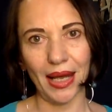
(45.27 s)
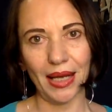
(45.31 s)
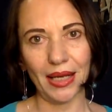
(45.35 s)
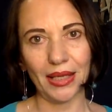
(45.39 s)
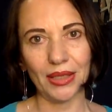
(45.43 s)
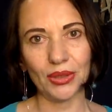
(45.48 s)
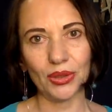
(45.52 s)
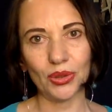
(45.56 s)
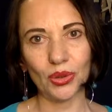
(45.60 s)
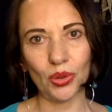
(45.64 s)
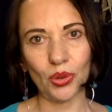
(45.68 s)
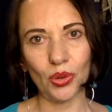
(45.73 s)

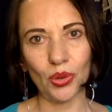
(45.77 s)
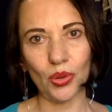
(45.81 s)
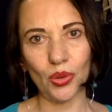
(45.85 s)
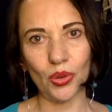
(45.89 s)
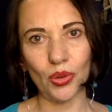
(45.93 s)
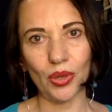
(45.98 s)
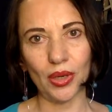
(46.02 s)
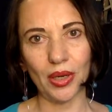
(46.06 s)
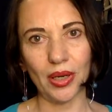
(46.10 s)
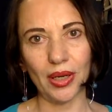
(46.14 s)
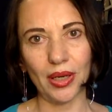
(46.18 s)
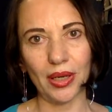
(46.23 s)

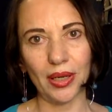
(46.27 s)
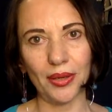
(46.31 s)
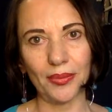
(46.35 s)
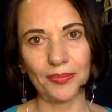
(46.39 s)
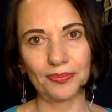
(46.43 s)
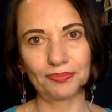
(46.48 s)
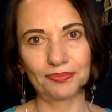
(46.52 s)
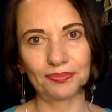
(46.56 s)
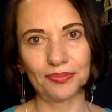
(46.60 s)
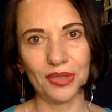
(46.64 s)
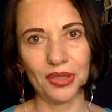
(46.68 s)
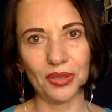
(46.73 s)
So
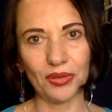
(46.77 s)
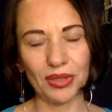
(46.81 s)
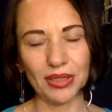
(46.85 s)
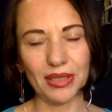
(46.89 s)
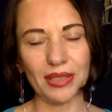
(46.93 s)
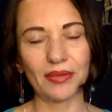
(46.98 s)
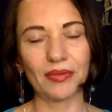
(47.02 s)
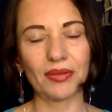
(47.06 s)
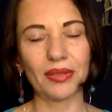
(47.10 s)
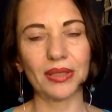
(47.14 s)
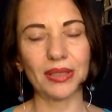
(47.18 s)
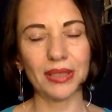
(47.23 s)
there are
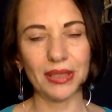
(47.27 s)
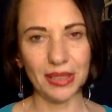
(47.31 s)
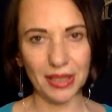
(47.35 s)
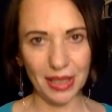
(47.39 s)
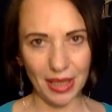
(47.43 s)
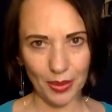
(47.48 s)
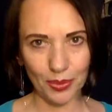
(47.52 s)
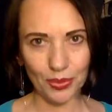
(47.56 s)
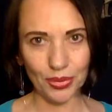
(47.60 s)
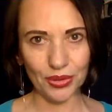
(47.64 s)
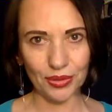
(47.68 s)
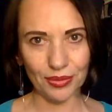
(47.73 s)
several
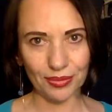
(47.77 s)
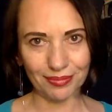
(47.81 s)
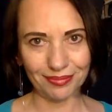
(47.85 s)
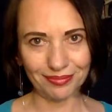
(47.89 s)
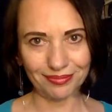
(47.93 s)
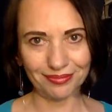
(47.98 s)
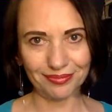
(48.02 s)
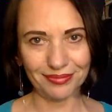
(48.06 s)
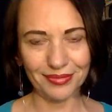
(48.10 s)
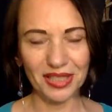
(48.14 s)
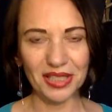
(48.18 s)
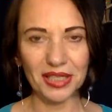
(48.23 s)
steps.
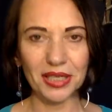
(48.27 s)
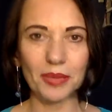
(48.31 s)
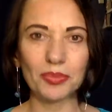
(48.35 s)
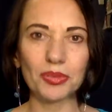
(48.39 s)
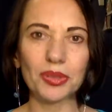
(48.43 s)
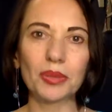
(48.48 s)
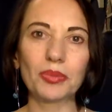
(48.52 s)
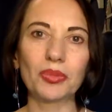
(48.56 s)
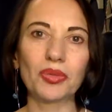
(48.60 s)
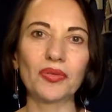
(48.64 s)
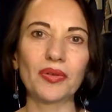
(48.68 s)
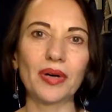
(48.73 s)
Step
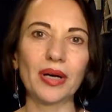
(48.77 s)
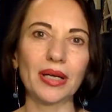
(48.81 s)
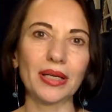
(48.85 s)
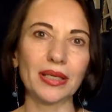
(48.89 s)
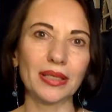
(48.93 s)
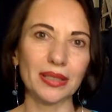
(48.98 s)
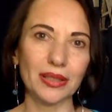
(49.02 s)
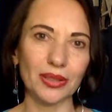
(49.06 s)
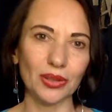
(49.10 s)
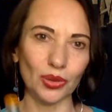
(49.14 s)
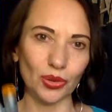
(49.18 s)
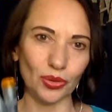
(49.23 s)
number one
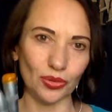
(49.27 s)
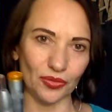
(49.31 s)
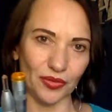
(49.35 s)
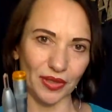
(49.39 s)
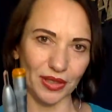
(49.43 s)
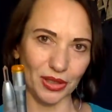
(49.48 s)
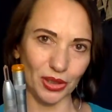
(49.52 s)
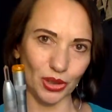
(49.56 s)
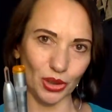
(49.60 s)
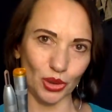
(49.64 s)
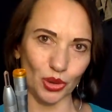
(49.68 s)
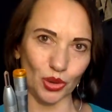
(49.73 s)
is you
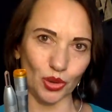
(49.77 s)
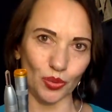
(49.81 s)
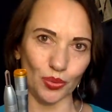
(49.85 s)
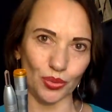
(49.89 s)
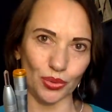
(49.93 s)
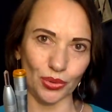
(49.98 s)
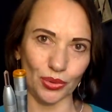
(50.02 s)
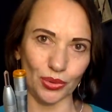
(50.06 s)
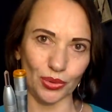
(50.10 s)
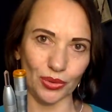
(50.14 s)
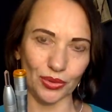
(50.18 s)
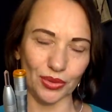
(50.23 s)
invest in your
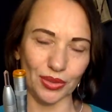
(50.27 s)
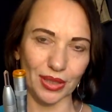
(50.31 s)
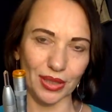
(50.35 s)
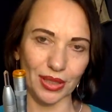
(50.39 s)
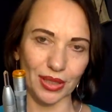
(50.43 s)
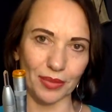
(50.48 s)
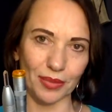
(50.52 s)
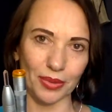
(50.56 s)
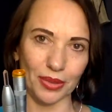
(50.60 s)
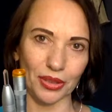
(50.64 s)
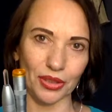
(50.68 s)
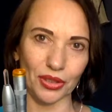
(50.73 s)
Colourpuncture
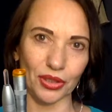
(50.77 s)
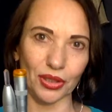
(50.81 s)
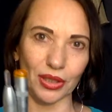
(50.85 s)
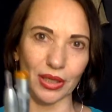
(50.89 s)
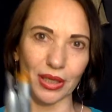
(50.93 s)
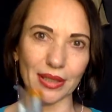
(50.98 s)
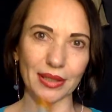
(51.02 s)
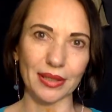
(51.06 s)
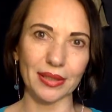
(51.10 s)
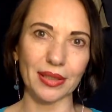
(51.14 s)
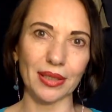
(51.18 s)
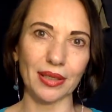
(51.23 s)
Colourpuncture
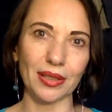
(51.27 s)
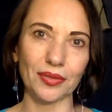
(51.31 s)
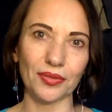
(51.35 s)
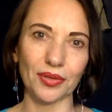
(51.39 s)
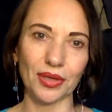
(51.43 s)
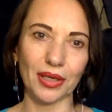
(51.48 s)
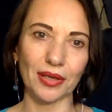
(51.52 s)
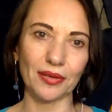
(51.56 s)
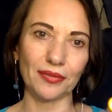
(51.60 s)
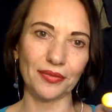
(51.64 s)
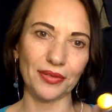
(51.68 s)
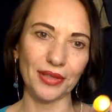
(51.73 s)
light set.
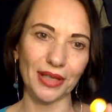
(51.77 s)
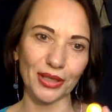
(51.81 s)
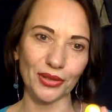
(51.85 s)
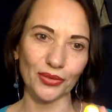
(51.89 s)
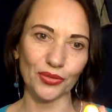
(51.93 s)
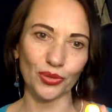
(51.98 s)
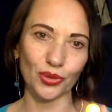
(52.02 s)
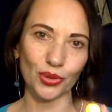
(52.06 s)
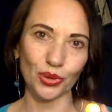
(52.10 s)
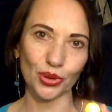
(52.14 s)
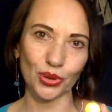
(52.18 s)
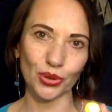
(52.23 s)
We have flat
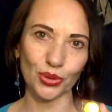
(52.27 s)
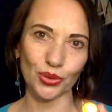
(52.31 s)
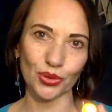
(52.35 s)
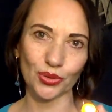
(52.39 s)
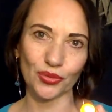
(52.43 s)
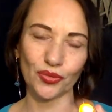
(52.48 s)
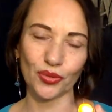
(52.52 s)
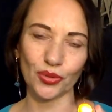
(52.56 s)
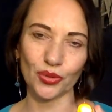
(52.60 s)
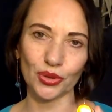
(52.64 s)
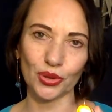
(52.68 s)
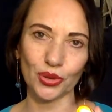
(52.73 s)
focus
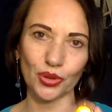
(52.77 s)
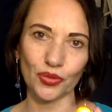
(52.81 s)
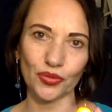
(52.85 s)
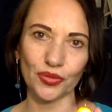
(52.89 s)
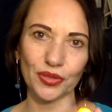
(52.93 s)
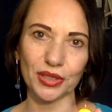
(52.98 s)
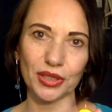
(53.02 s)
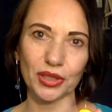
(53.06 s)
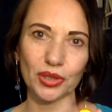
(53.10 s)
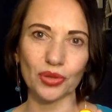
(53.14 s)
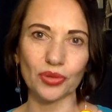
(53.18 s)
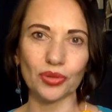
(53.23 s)
for
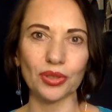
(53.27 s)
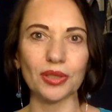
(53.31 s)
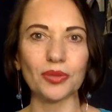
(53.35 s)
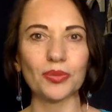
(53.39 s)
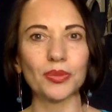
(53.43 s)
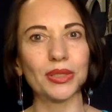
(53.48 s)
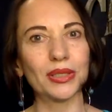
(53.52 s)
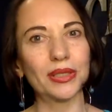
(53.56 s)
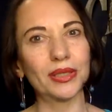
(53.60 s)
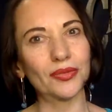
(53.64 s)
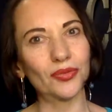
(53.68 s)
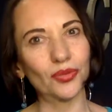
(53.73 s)
surface
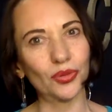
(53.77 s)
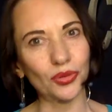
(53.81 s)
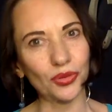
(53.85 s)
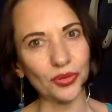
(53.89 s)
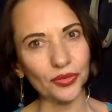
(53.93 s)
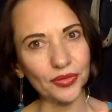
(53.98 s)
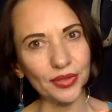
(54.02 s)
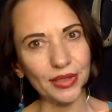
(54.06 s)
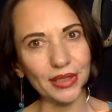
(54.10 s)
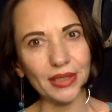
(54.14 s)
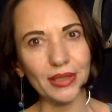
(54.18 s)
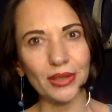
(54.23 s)
treatments, for
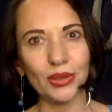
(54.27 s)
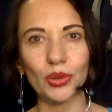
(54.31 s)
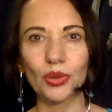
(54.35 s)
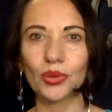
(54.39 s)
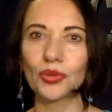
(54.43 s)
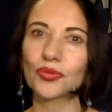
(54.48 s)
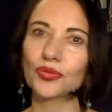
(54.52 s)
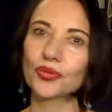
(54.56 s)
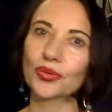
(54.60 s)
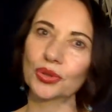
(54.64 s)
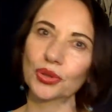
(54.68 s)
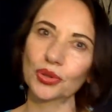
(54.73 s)
reflex
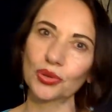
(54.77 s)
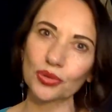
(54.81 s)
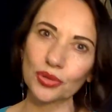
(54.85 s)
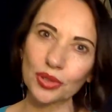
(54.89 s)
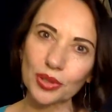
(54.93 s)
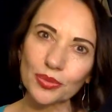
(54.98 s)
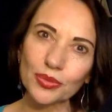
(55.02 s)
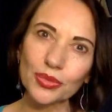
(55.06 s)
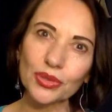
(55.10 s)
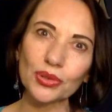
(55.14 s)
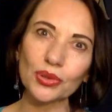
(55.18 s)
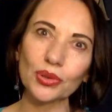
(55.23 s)
zone, for
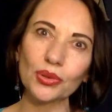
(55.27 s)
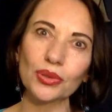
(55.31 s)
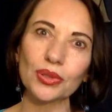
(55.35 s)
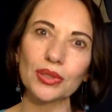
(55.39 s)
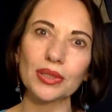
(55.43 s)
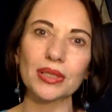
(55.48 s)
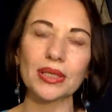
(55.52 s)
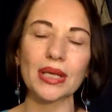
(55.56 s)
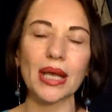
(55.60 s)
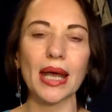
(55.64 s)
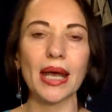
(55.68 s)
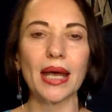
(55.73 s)
dream
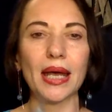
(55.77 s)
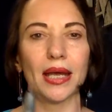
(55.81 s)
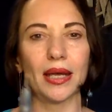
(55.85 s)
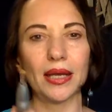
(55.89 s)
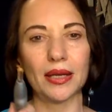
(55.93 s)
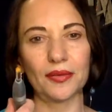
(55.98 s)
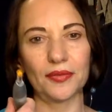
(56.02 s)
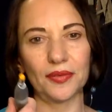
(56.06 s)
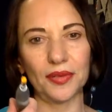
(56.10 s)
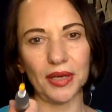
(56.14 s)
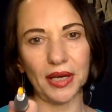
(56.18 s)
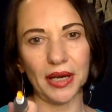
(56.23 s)
zones.
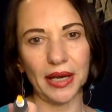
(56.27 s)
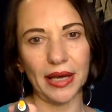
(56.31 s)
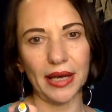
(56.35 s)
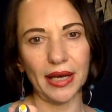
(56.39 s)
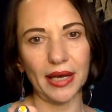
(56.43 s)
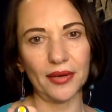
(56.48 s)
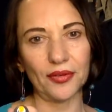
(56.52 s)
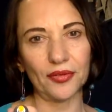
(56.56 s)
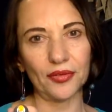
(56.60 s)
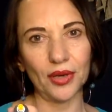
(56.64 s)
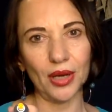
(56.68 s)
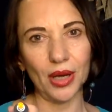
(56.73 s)
We
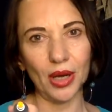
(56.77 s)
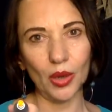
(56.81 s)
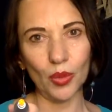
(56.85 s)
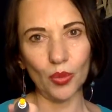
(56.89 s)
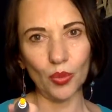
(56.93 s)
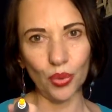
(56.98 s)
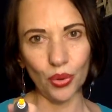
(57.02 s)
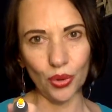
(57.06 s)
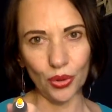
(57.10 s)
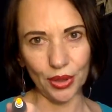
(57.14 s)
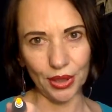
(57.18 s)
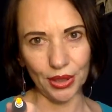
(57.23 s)
have
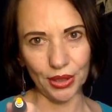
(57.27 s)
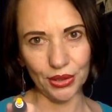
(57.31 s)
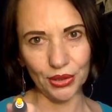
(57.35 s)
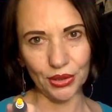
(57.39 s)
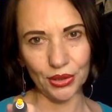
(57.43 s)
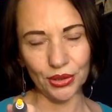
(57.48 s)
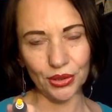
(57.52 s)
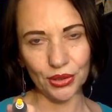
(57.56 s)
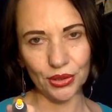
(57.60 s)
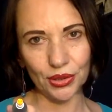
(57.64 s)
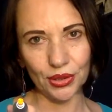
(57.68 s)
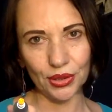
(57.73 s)
point
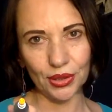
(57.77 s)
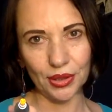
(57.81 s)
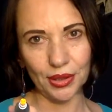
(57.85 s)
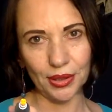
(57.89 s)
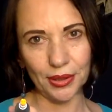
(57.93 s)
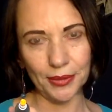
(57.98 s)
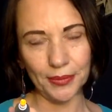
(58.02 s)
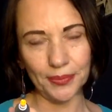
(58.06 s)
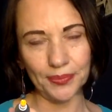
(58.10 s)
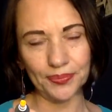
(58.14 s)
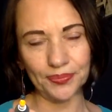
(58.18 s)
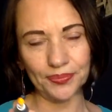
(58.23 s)

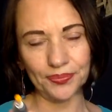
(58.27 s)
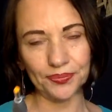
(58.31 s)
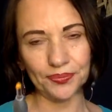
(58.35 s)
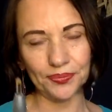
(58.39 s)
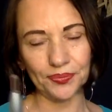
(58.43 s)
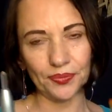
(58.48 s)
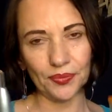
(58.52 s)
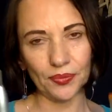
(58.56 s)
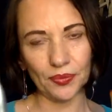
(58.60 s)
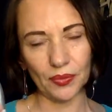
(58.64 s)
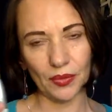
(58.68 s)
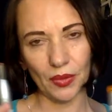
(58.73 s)

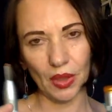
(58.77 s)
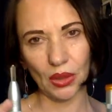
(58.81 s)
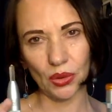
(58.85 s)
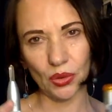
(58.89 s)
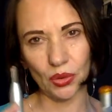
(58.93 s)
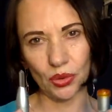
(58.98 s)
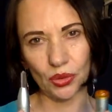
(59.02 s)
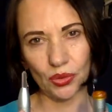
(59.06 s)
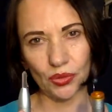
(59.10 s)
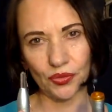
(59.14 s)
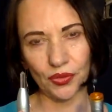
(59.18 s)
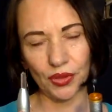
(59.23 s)

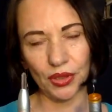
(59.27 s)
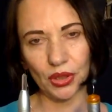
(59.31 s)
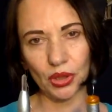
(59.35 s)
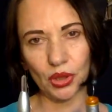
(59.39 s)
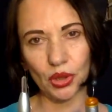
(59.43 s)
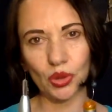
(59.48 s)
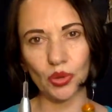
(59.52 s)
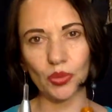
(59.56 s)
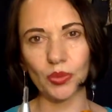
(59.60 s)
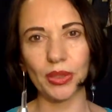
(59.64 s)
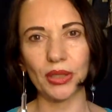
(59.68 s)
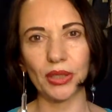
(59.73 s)
sort of
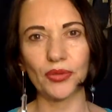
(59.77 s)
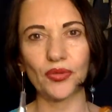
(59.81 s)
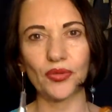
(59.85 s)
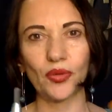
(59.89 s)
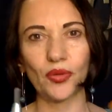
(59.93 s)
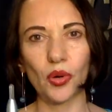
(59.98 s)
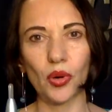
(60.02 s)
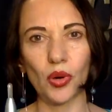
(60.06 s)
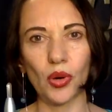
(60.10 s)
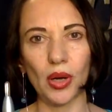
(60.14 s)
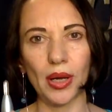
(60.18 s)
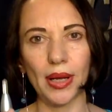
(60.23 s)
instrument
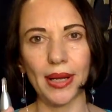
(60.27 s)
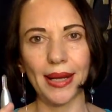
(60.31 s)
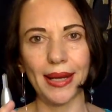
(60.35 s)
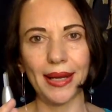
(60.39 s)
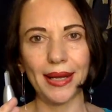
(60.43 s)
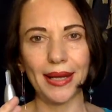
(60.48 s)
for